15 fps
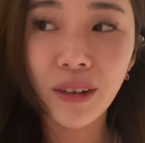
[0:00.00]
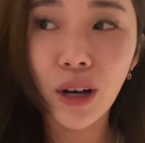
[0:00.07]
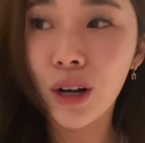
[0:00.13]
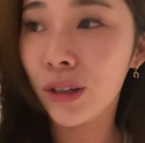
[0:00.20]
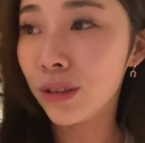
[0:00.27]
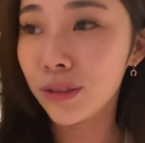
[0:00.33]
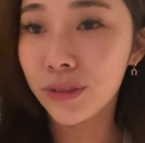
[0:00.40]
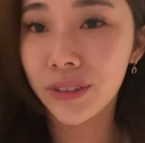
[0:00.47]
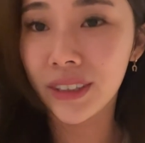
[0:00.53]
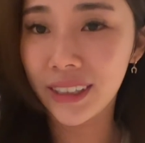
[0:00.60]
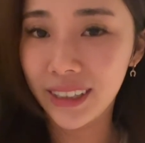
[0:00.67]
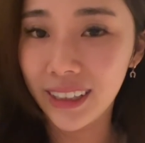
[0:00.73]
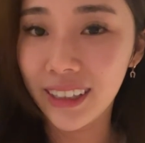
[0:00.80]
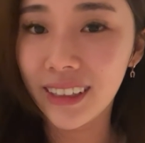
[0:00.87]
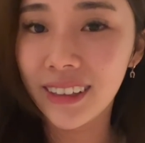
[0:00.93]
all over
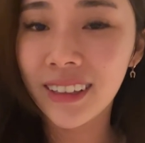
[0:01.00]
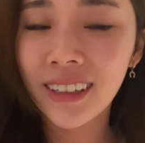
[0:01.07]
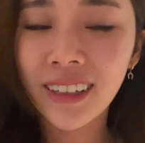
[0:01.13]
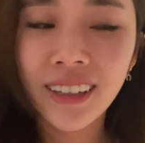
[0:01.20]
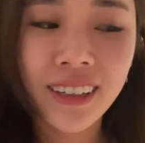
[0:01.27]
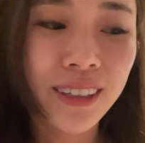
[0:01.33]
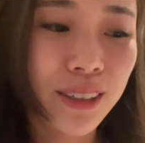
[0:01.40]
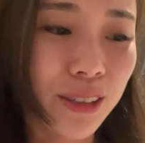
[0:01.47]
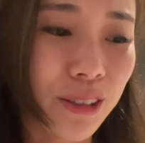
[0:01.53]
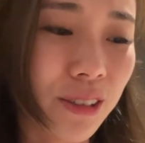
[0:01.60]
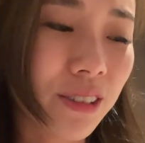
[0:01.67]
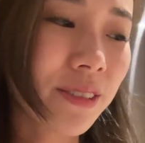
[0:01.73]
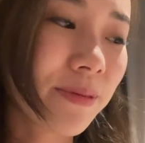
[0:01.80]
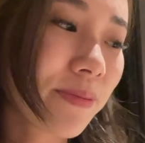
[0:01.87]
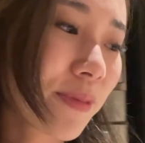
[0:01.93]
again, you
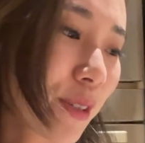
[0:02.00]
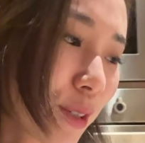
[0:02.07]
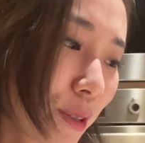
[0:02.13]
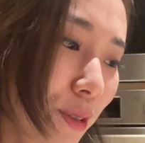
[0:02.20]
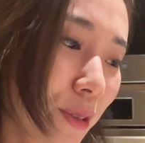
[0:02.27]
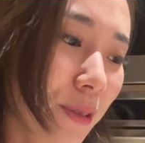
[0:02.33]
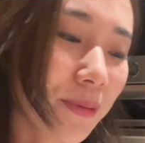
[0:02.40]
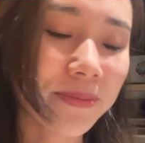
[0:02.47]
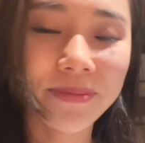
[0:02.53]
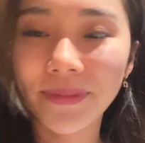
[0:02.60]
know? So